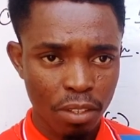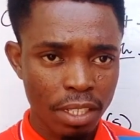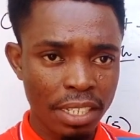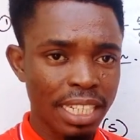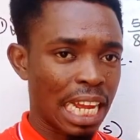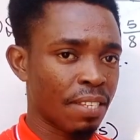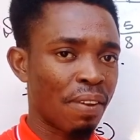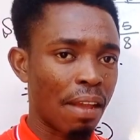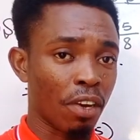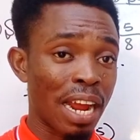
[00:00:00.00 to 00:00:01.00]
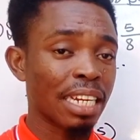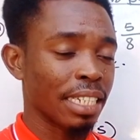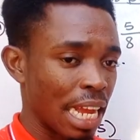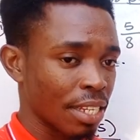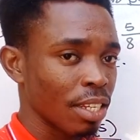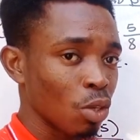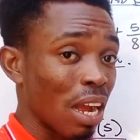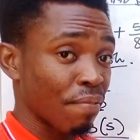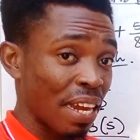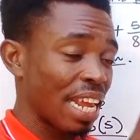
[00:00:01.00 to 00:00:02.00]
3 times 5. All right? Yes. You
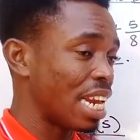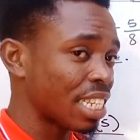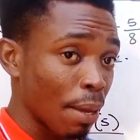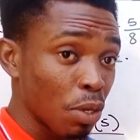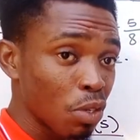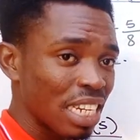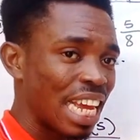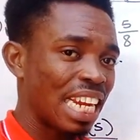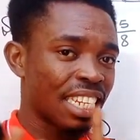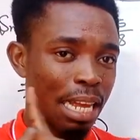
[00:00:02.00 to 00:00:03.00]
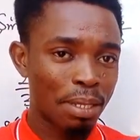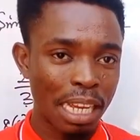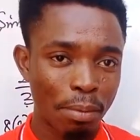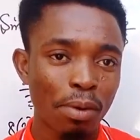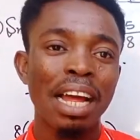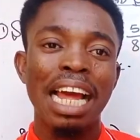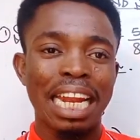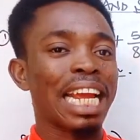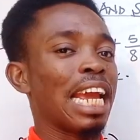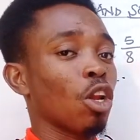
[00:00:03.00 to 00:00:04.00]
can find the L.C.M using the L.C.M table
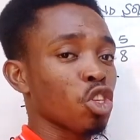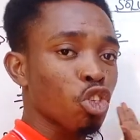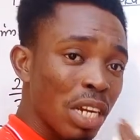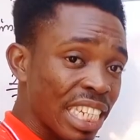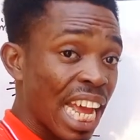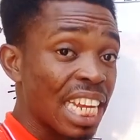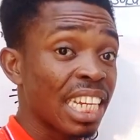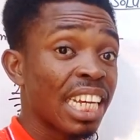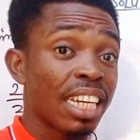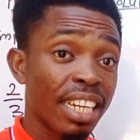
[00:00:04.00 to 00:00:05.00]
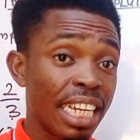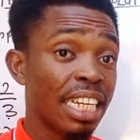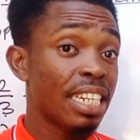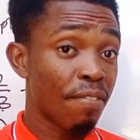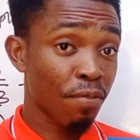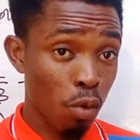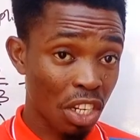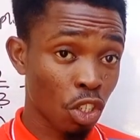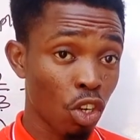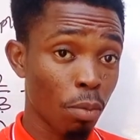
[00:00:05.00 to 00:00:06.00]
like I illustrated in the
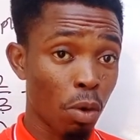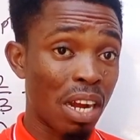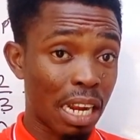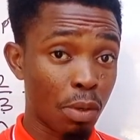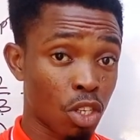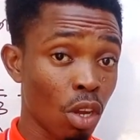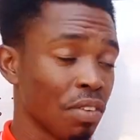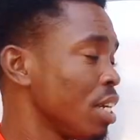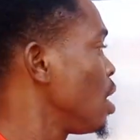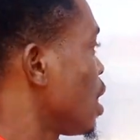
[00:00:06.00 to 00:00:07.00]
question number 1 that we solved.